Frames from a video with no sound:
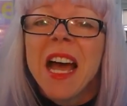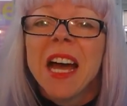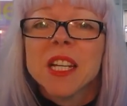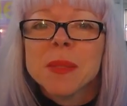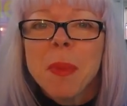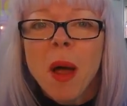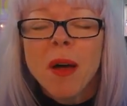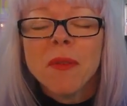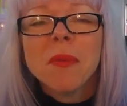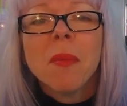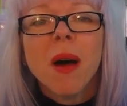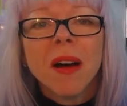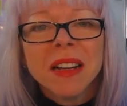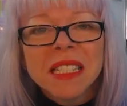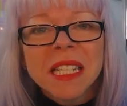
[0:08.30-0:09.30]
And as part of the
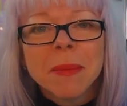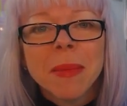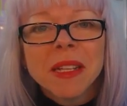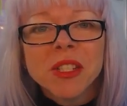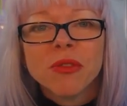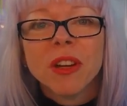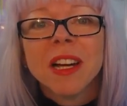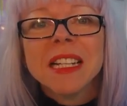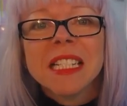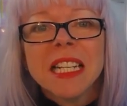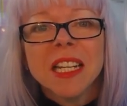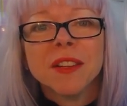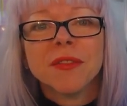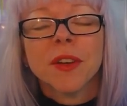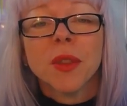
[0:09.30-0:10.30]
marketing mentoring I
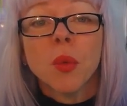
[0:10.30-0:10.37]
deliver,